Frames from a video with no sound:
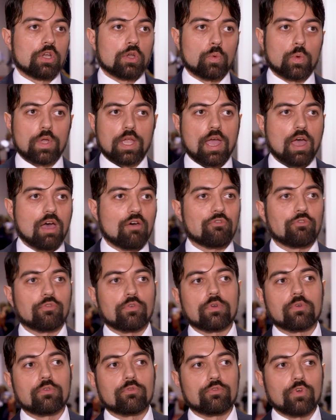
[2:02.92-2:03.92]
we have
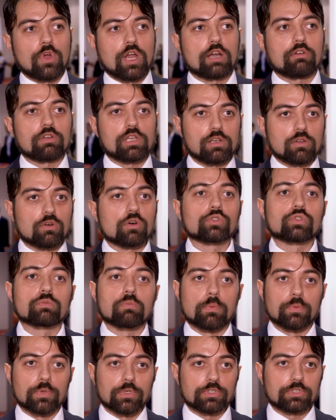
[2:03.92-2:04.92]
very low
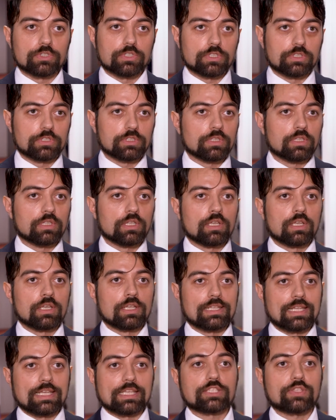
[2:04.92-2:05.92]
tumor burden,
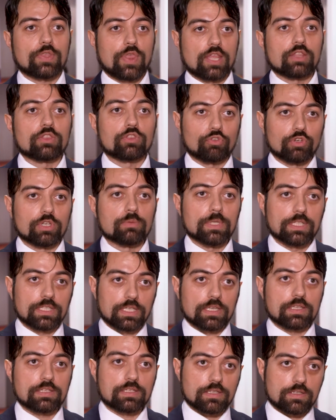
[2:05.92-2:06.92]
less than 3
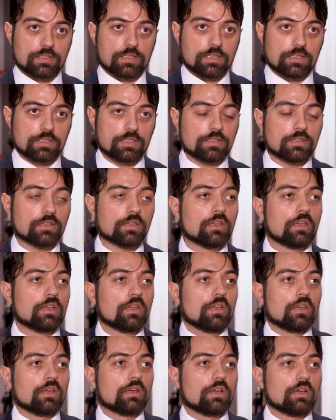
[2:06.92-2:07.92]
metastasis
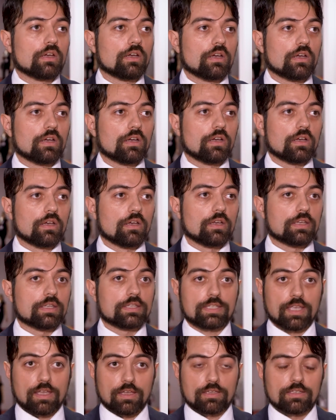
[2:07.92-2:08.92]

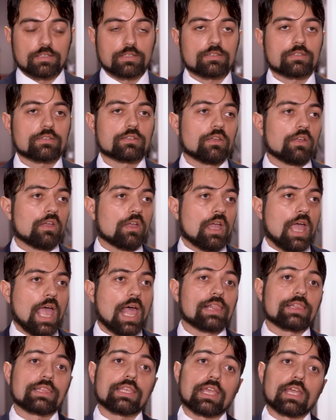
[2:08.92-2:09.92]
signs,
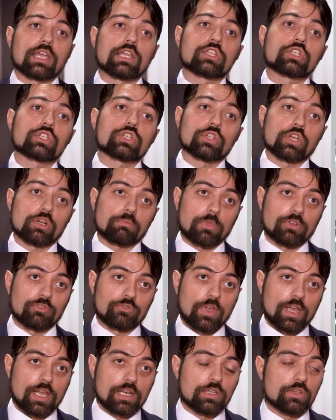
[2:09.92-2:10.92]
LDH normal
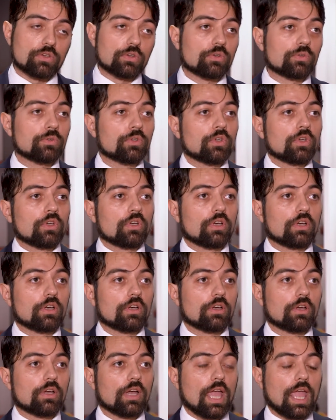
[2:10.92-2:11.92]
value,
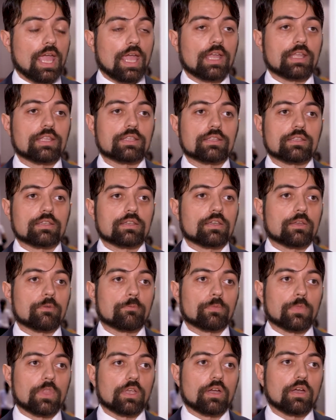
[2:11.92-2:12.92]
and
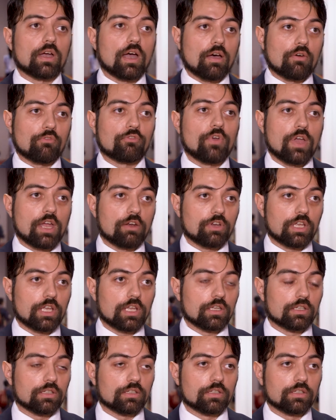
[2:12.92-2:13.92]
a
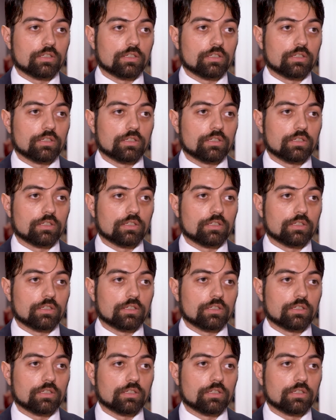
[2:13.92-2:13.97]
very